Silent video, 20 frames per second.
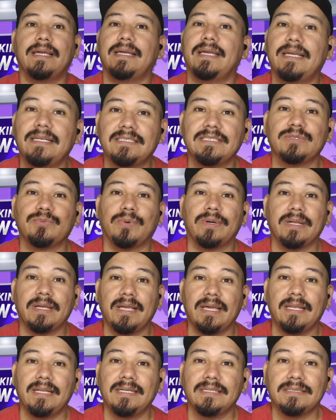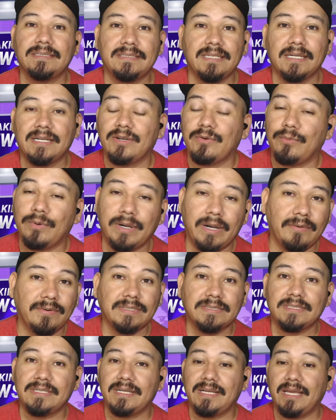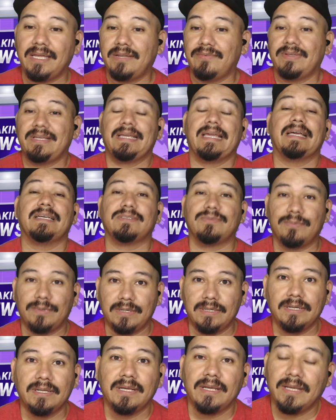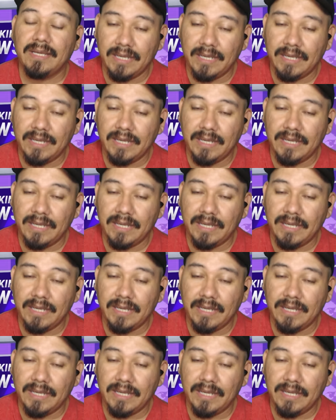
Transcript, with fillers: He just want to get his ticket or whatever he's gonna get if he gets one,